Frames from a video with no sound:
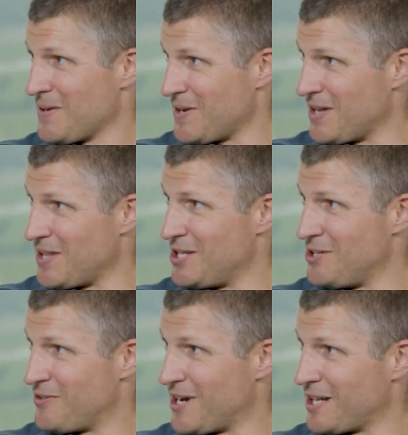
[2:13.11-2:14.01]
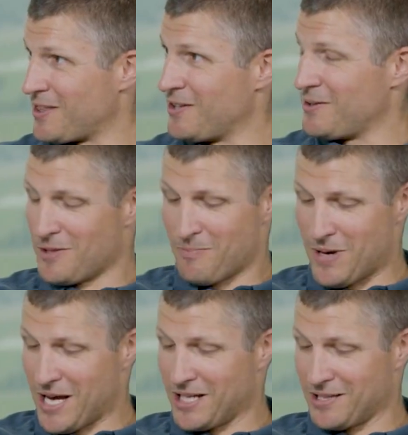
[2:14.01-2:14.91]
And then you've got the
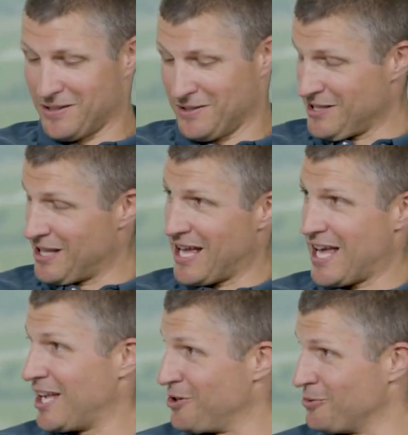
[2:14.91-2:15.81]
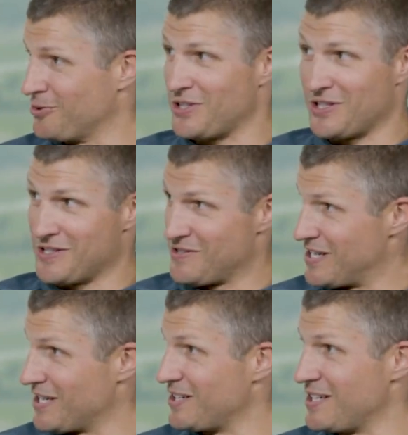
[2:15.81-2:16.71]
bedding, the annuals and the
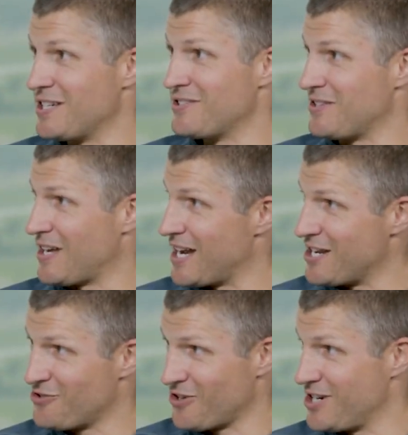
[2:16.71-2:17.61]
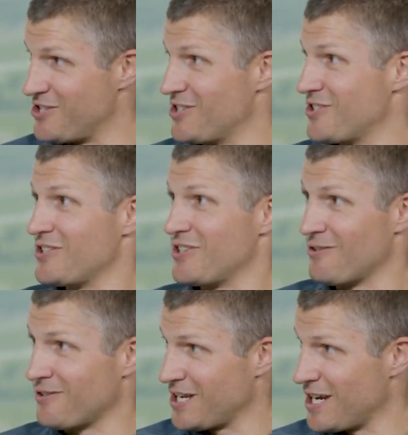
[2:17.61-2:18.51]
azaleas and the hydrangeas and the
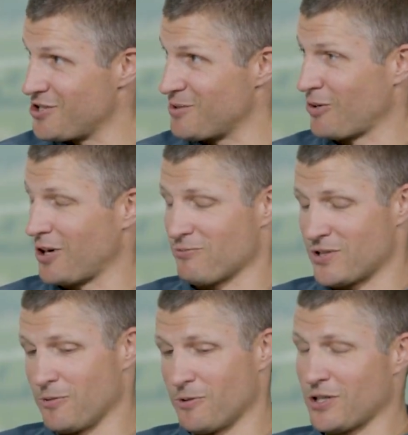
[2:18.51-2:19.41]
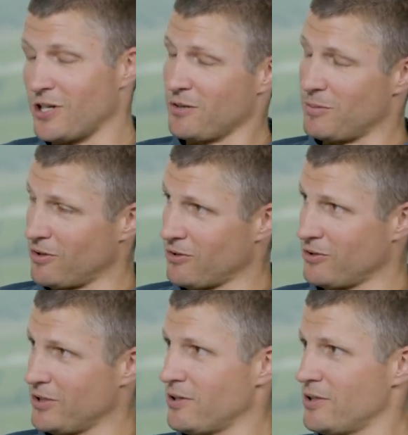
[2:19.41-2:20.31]
irrigation problems that we were talking about
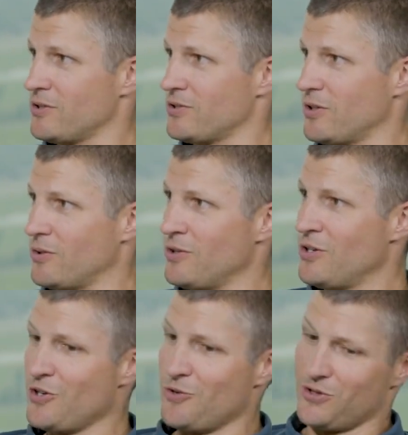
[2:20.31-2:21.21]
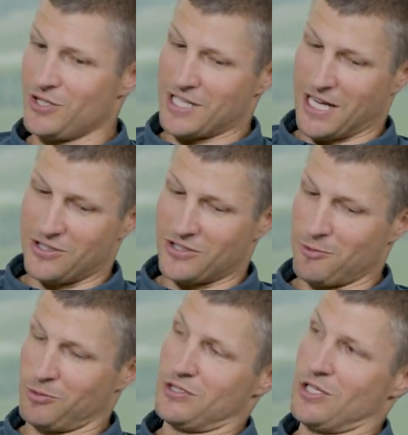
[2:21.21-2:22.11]
earlier. And so with Italian
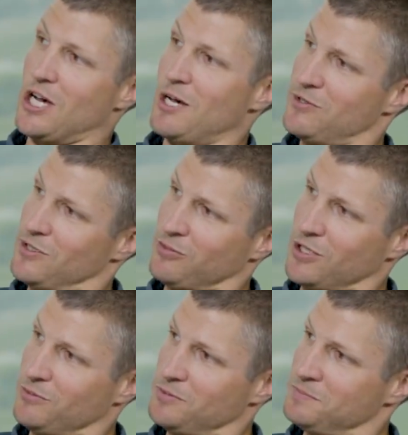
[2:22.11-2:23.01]
cypress, it's the opposite problem.